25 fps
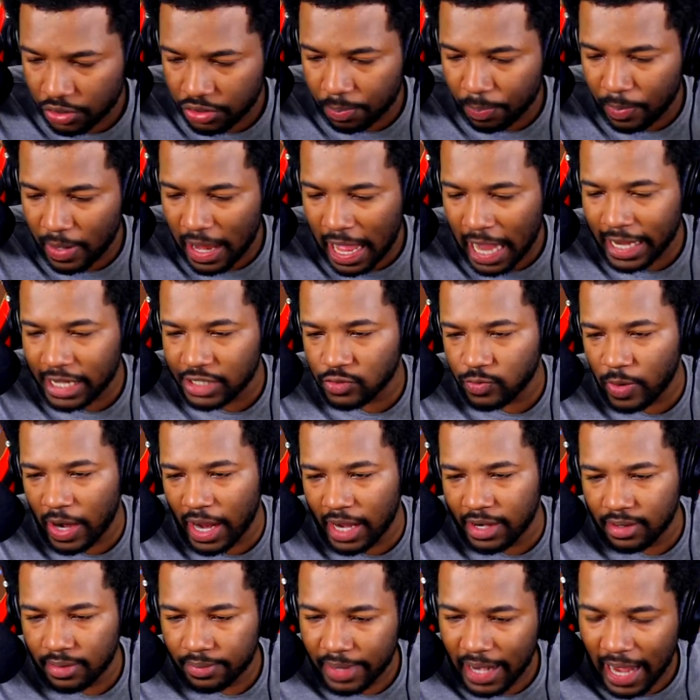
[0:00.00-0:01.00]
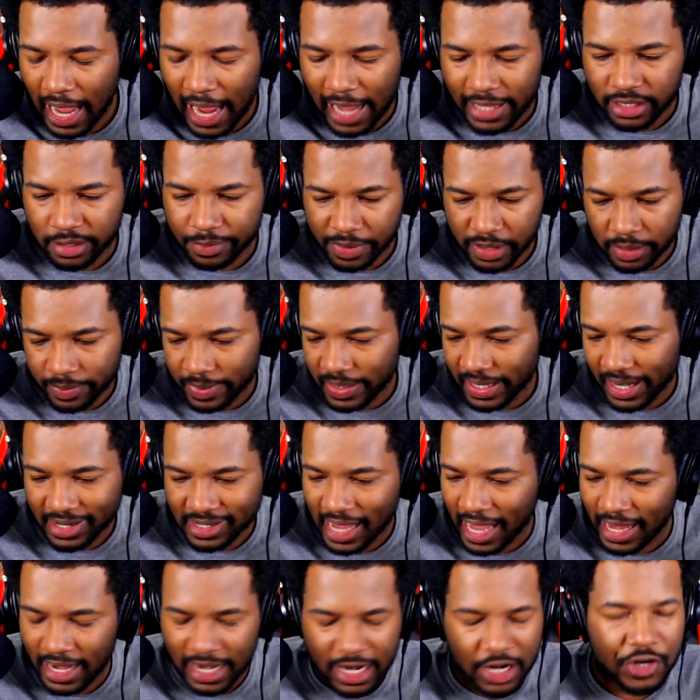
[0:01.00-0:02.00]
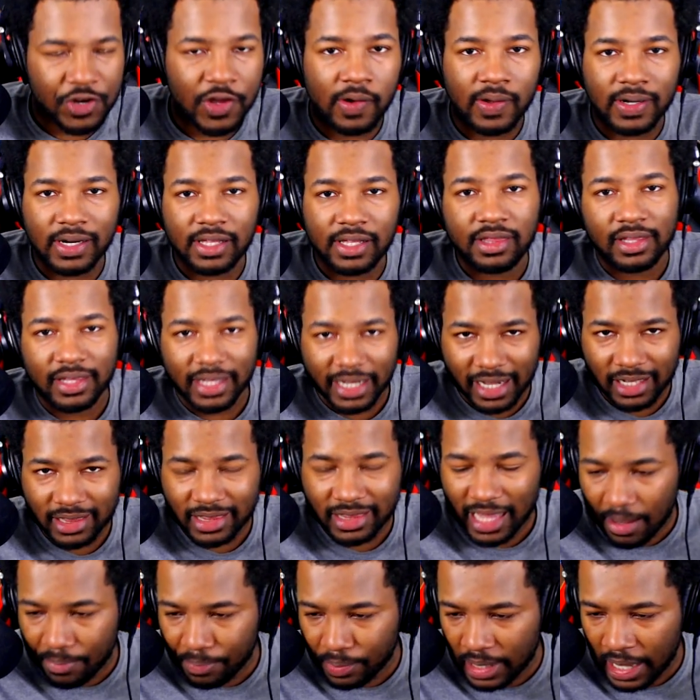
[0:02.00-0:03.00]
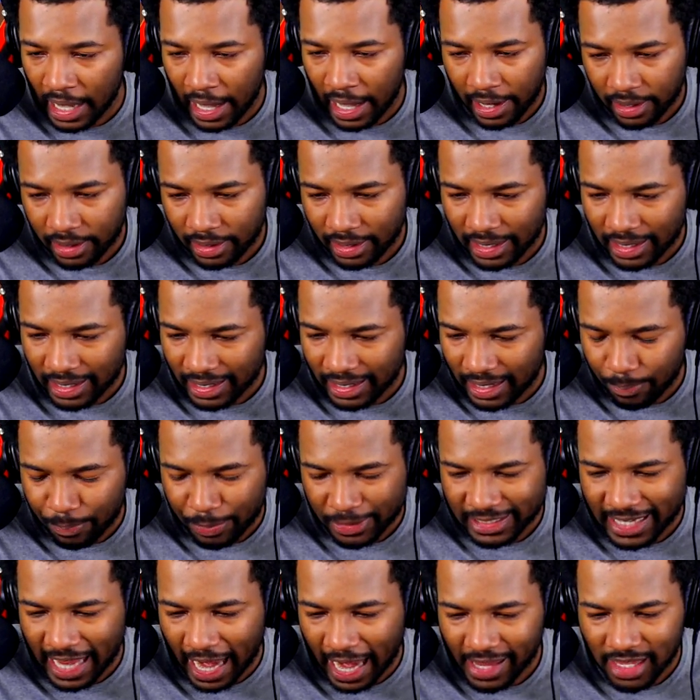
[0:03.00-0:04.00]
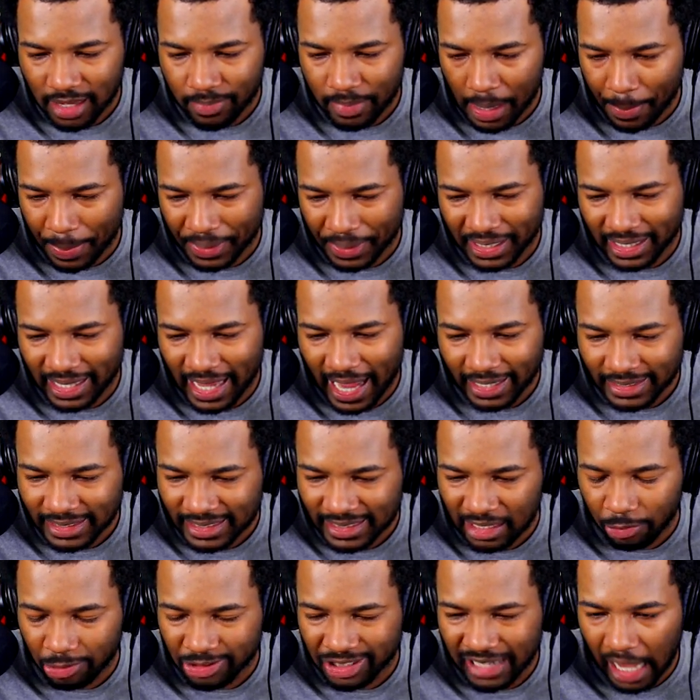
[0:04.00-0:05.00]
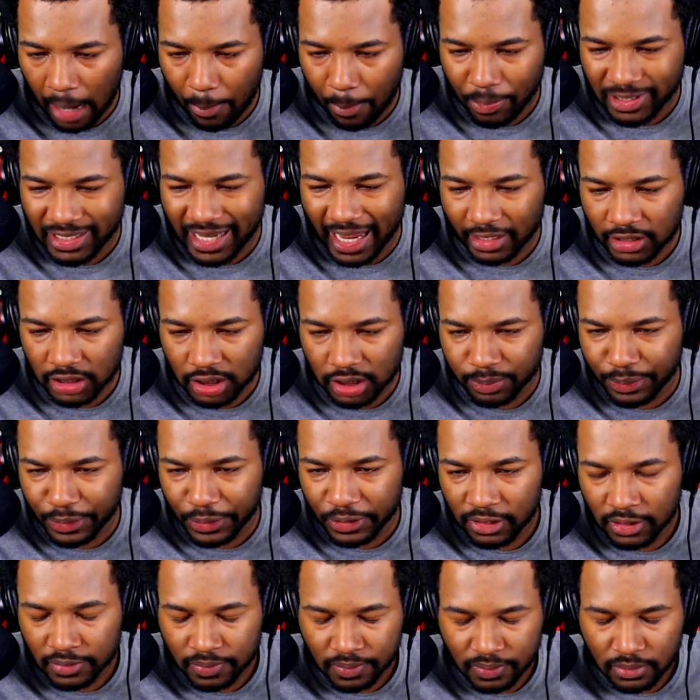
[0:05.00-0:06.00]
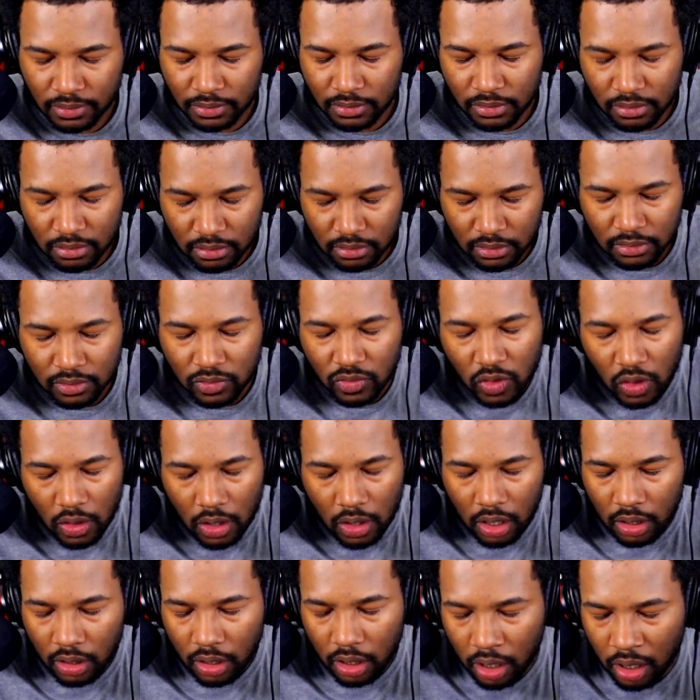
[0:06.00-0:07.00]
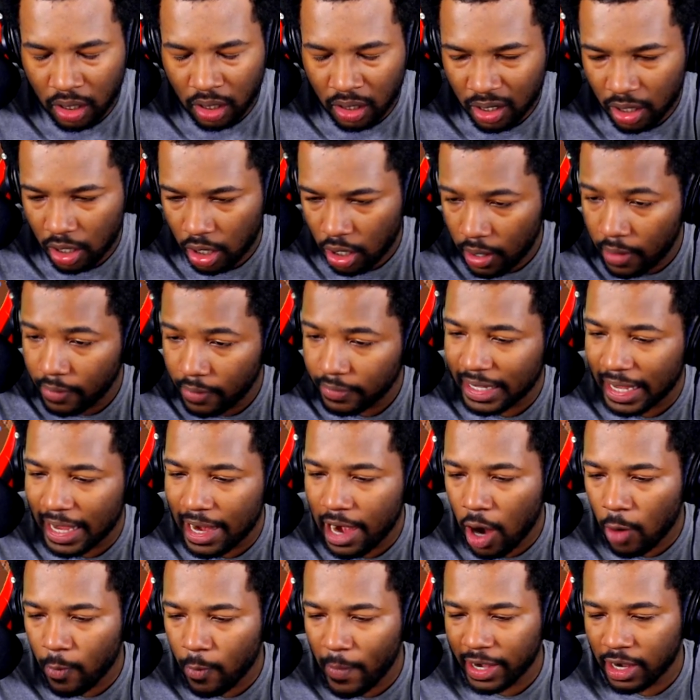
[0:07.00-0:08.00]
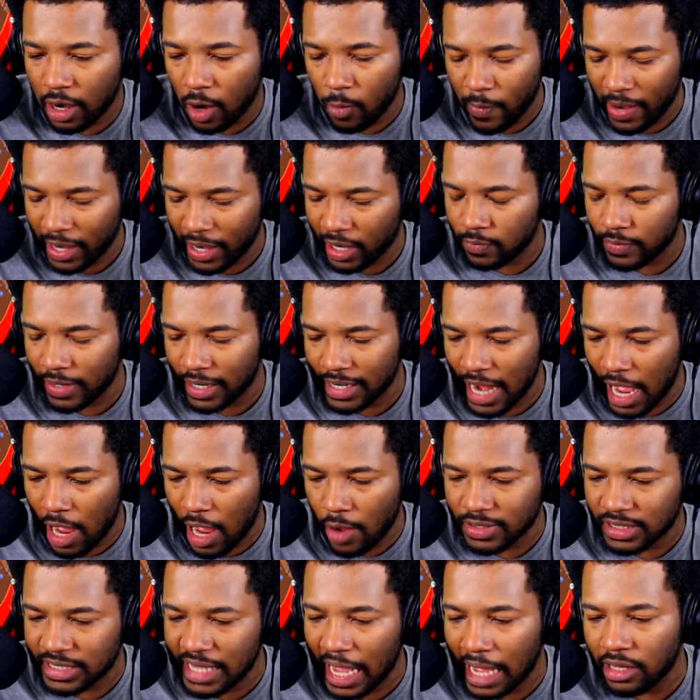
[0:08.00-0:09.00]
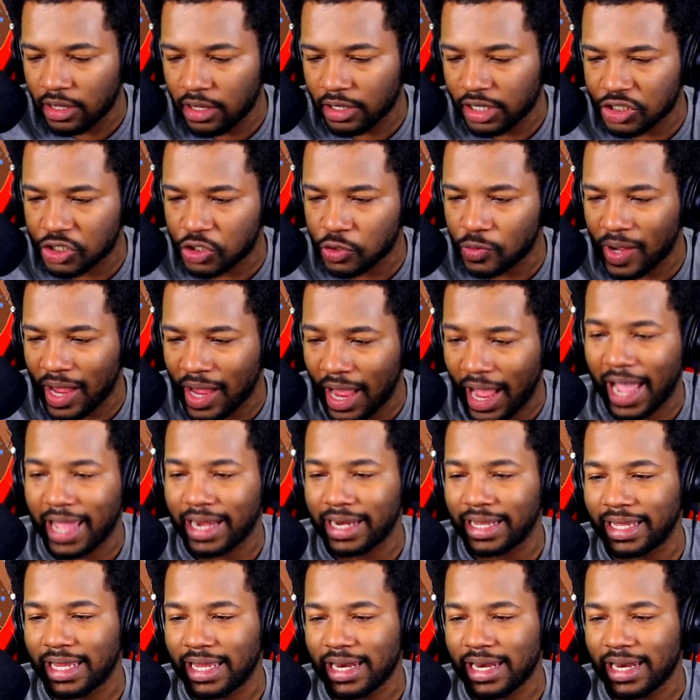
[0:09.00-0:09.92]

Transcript: So the block is random. It had to be because I didn't do anything to get that block. It protected me, but the last hit was not protectable. Okay, our record right now is not looking too hot.